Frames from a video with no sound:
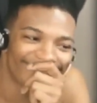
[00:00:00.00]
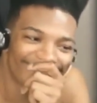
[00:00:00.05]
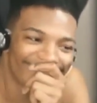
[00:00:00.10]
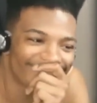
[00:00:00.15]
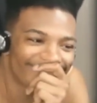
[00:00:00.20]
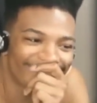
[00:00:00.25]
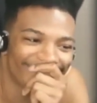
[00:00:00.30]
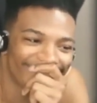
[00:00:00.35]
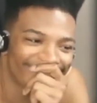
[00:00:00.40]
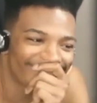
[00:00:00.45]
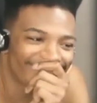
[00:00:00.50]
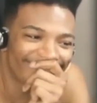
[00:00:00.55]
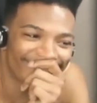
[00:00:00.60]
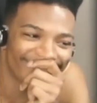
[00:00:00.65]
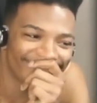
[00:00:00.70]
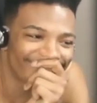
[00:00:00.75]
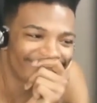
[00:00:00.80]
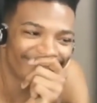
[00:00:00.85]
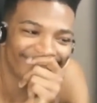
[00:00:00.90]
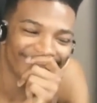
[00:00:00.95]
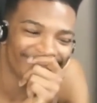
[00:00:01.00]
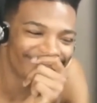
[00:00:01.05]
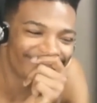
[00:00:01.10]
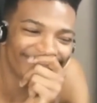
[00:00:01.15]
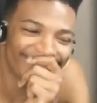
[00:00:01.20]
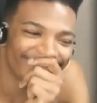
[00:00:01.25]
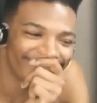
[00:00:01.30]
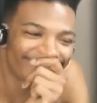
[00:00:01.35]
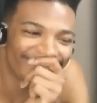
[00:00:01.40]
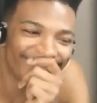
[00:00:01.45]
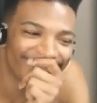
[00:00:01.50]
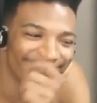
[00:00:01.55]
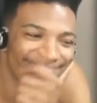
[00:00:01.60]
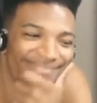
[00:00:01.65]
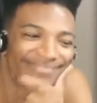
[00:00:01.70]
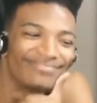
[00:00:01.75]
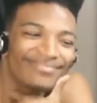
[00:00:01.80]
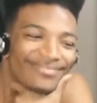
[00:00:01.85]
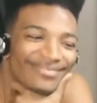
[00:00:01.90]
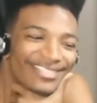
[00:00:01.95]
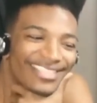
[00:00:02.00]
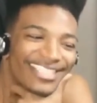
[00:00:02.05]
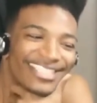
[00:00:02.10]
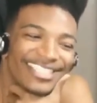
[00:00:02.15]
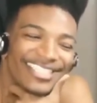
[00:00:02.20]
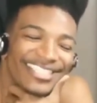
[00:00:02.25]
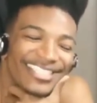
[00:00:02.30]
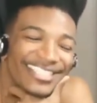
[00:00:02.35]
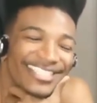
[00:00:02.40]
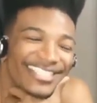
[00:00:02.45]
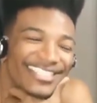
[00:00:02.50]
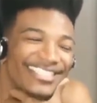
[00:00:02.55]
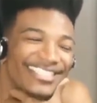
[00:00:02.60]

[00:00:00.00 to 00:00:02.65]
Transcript: build the image that supports you is a